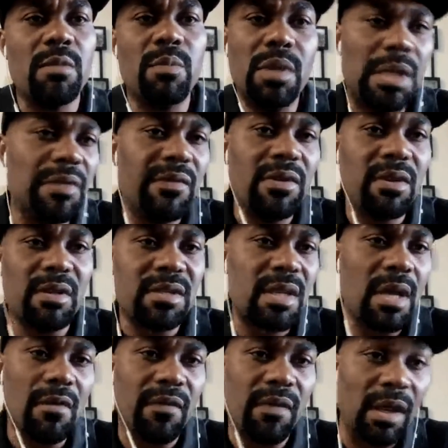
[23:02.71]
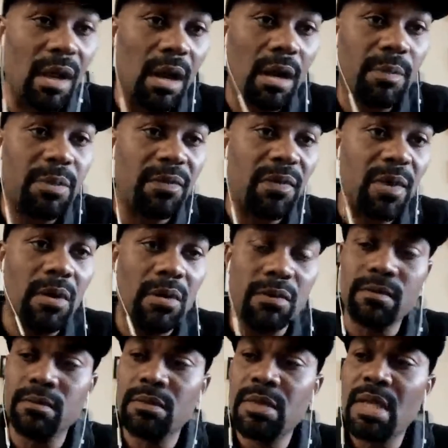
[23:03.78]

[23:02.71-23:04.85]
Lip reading: need to believe in yourself. And he hung up the phone.